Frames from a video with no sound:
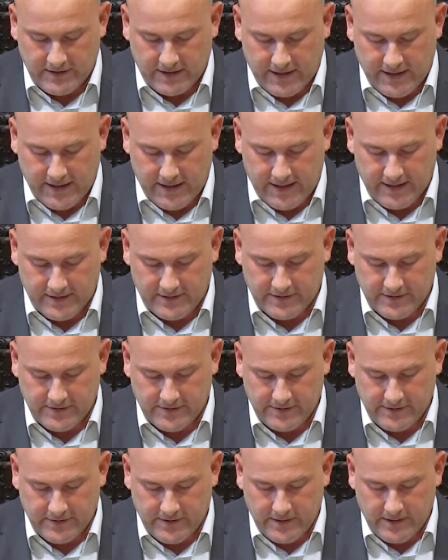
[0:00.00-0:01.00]

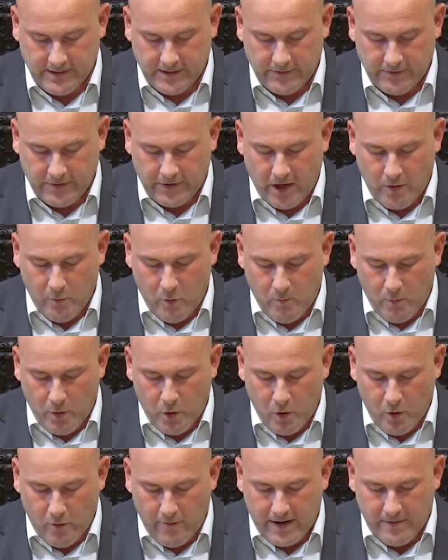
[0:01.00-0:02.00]
declares, that I will
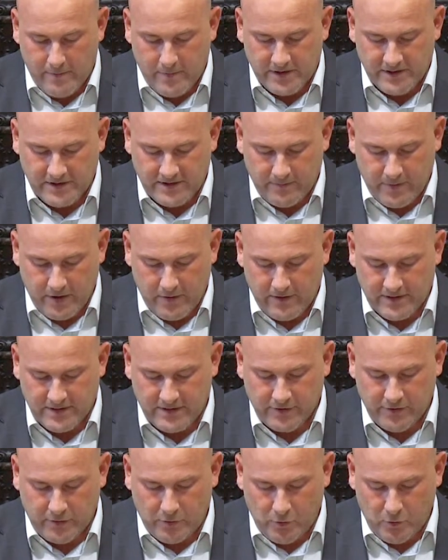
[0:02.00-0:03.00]
pour out my
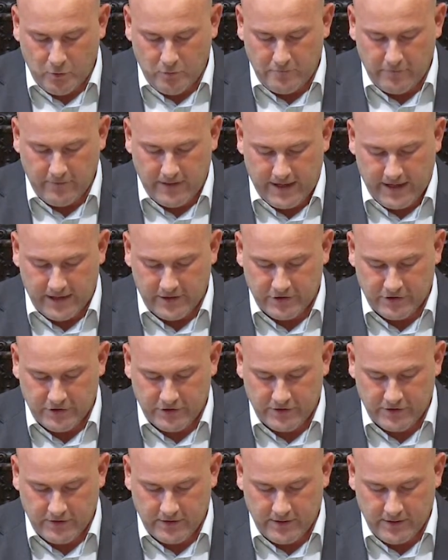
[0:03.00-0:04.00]
spirit on all
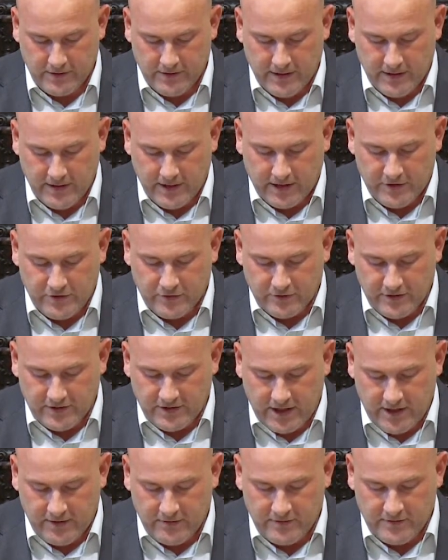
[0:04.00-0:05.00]
flesh, and your
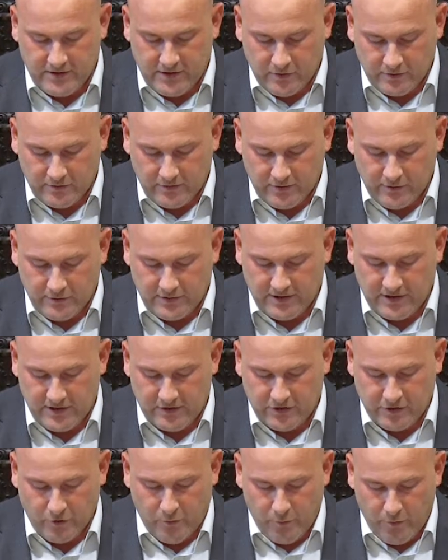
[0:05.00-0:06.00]
sons, your
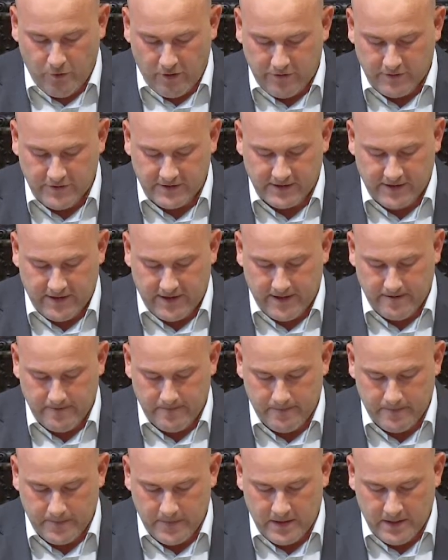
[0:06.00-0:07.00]
daughters shall prophesy,
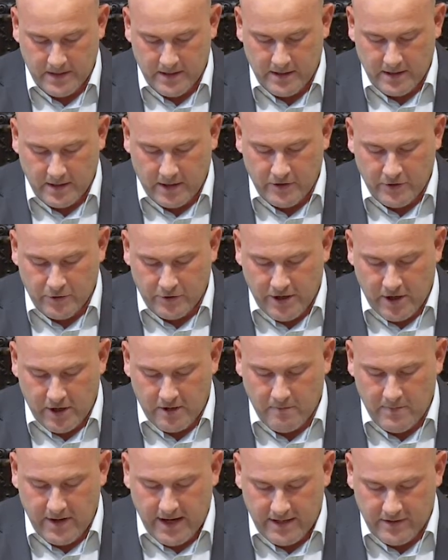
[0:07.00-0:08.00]
and your
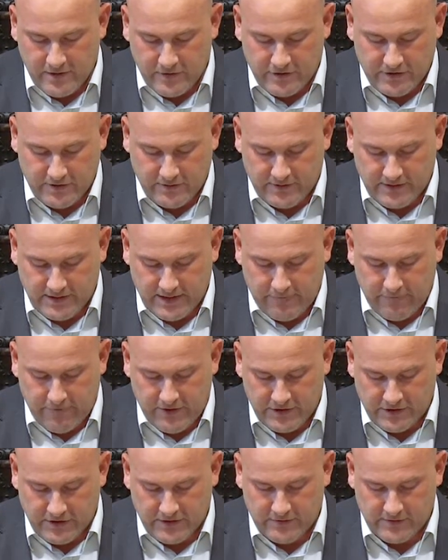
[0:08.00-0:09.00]
young men shall see
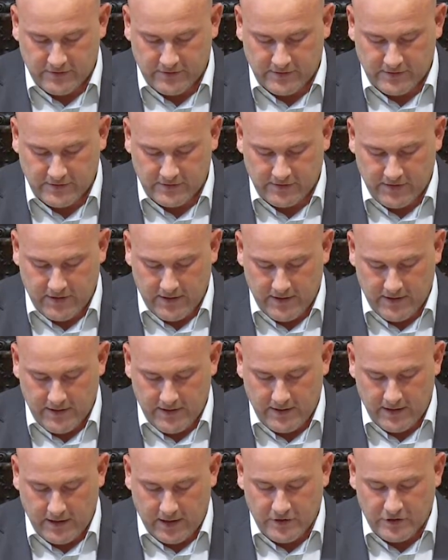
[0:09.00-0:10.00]
visions,
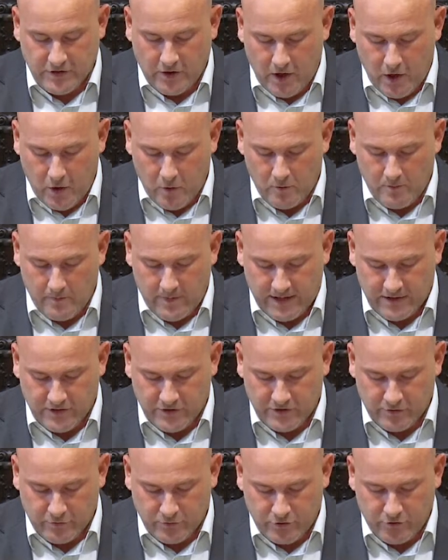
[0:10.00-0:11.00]
and your old men
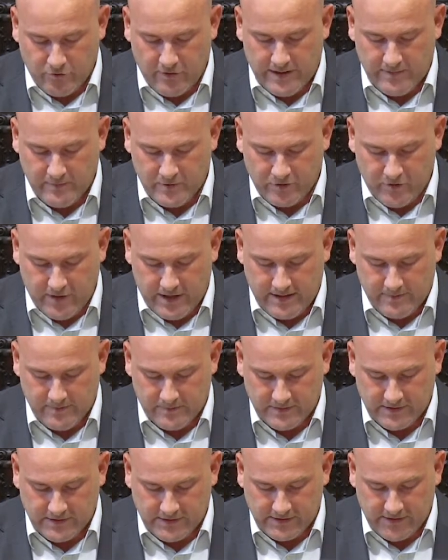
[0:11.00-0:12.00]
shall dream
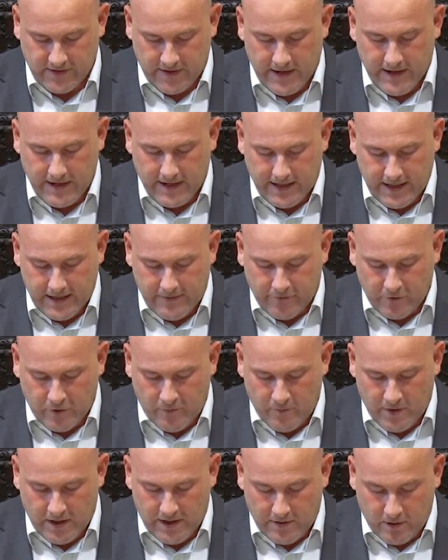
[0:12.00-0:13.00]
dreams, even
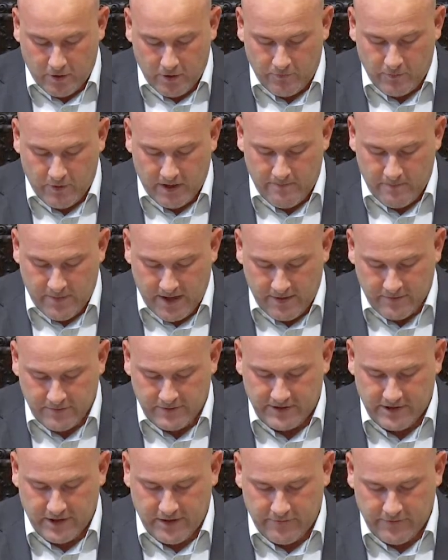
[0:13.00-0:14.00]
on my male
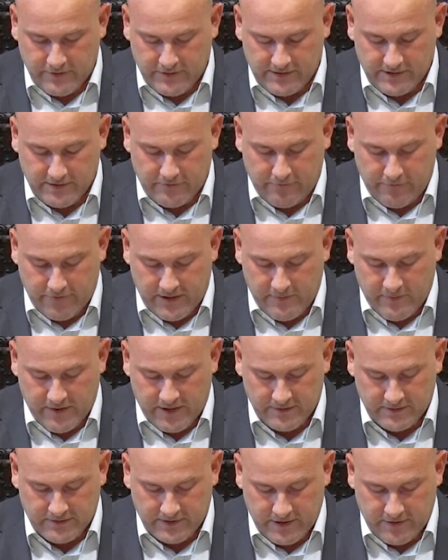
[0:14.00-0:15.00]
servants and
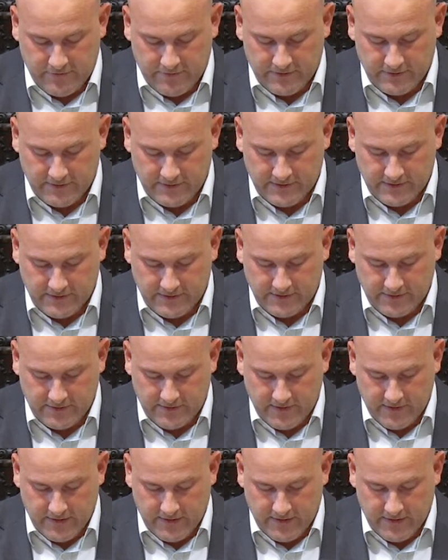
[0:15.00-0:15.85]
female servants.